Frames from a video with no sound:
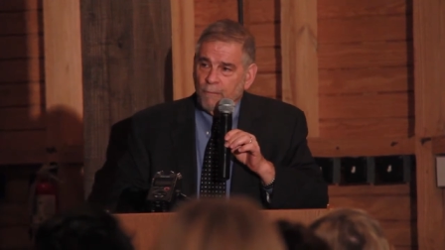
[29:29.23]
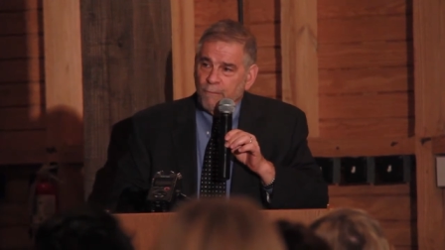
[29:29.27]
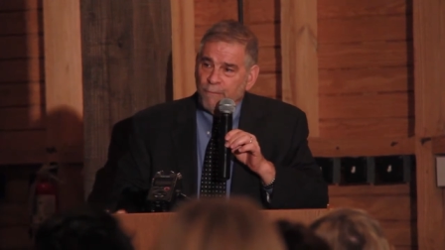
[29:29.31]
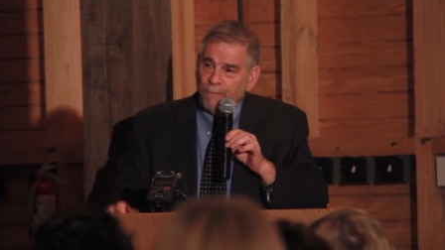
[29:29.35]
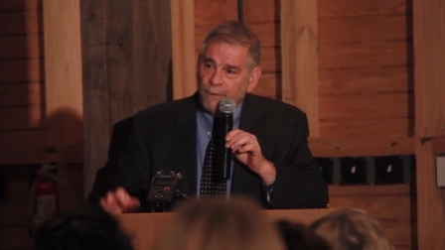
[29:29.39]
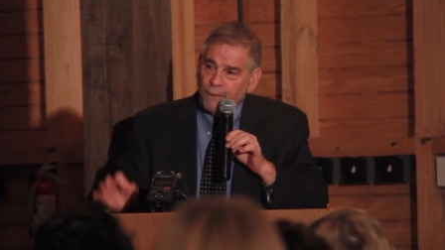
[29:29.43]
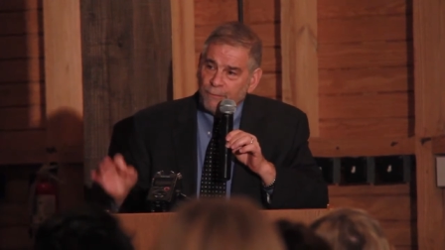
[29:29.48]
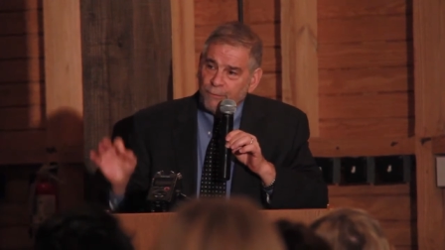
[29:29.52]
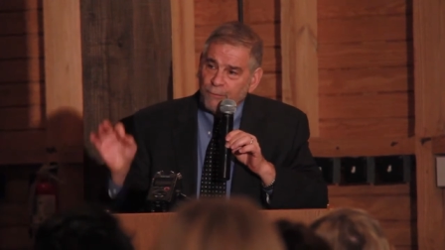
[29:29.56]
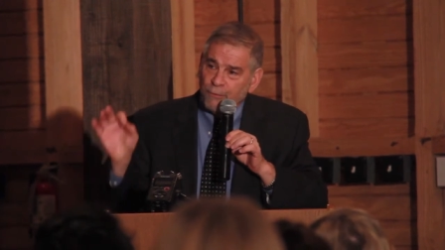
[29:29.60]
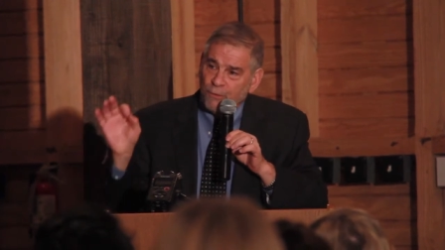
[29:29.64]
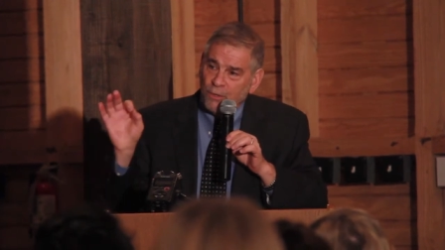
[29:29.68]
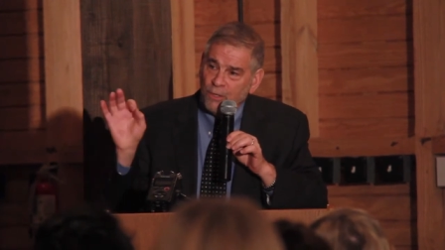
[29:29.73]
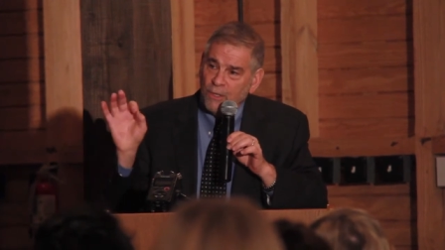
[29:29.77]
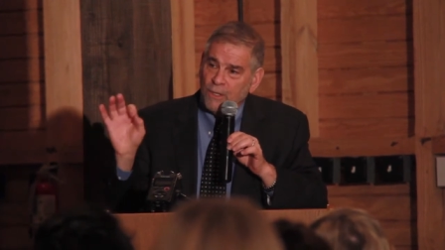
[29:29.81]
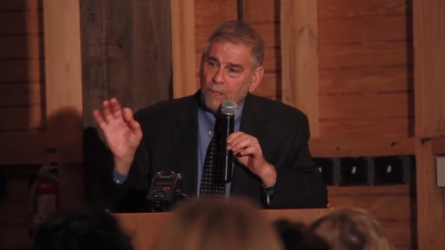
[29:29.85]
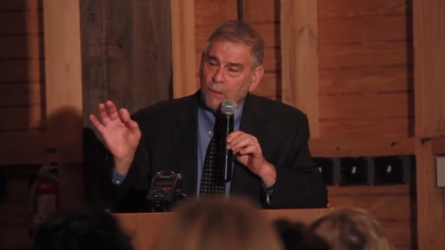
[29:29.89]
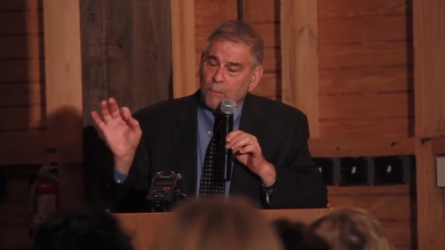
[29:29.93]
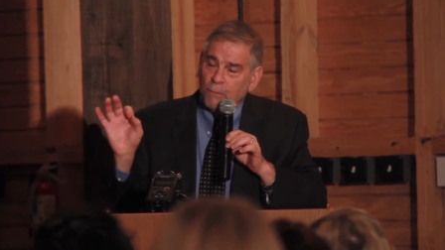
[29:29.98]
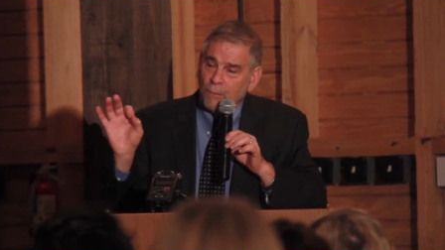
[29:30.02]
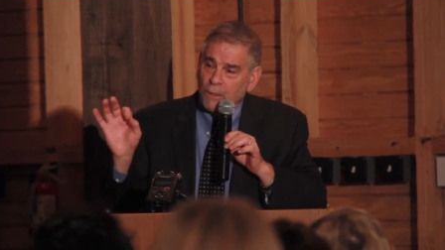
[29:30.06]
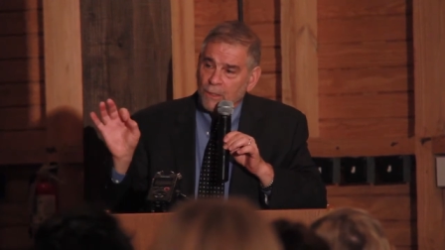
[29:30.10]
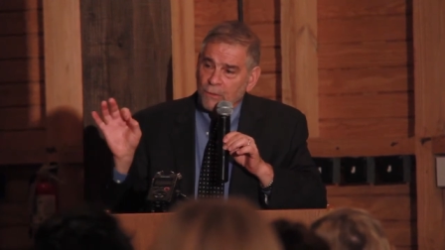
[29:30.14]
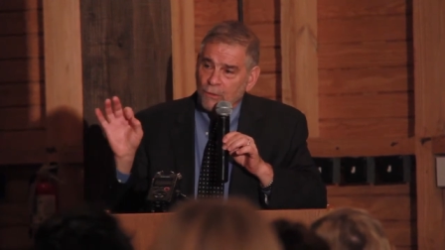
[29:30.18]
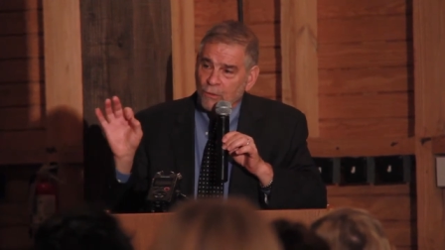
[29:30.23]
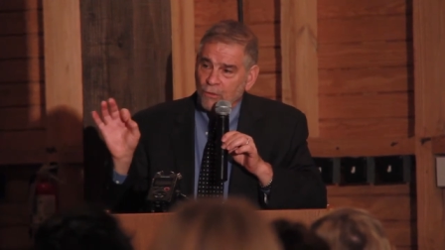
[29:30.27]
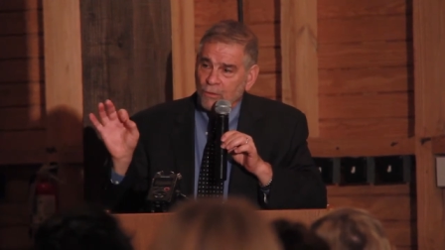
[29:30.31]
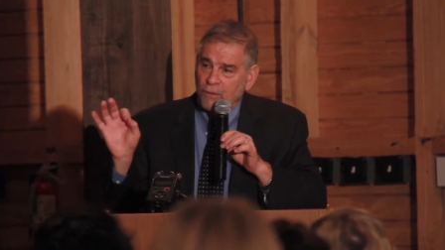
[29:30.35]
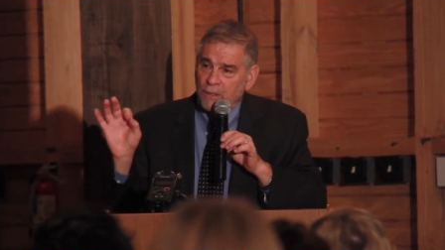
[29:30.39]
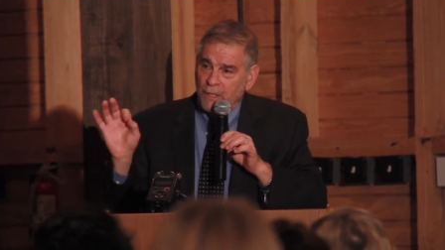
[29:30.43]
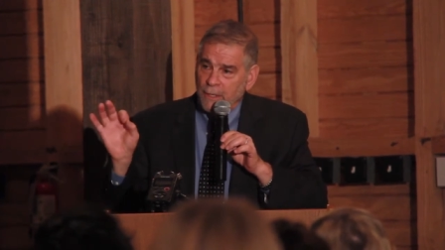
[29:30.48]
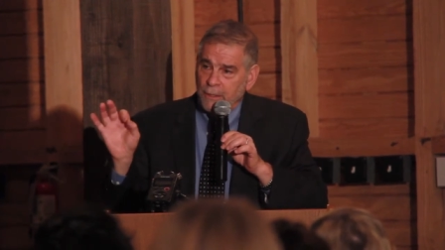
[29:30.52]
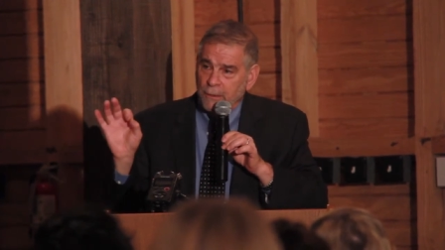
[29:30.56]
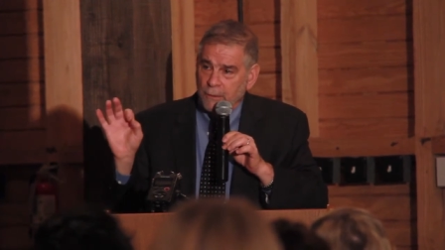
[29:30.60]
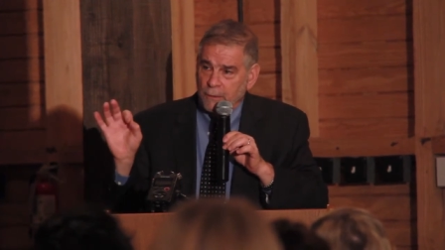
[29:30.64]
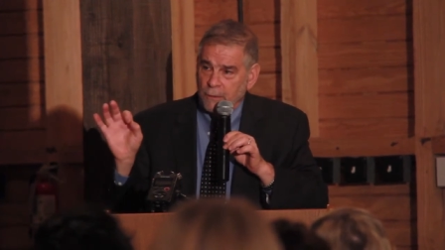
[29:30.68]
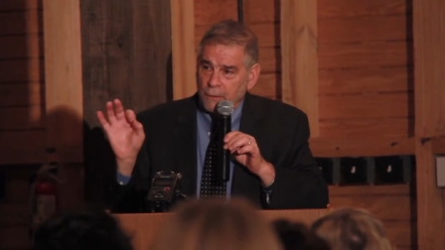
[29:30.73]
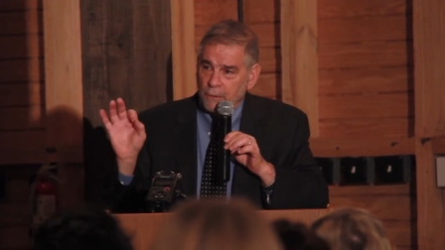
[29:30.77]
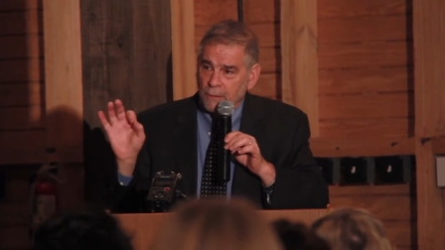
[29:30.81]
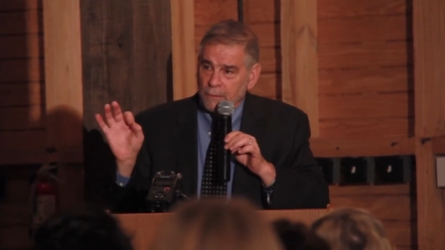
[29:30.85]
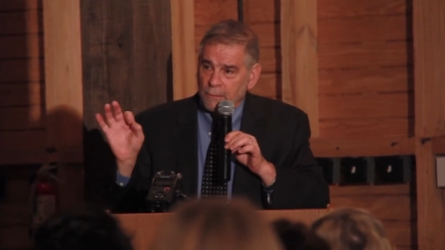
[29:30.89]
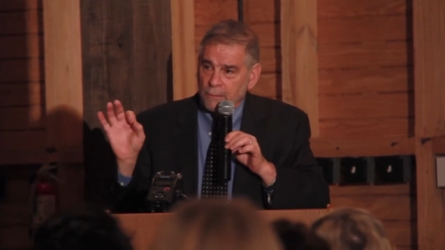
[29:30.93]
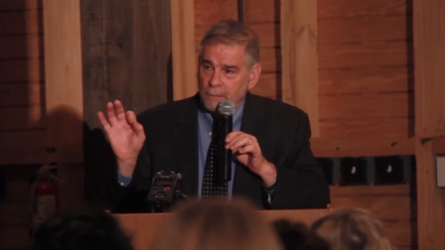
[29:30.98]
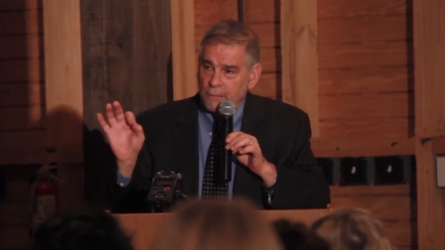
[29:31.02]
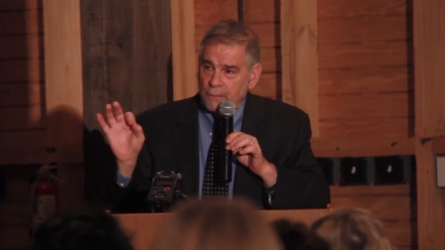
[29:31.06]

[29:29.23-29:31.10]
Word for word: Fifteen months later,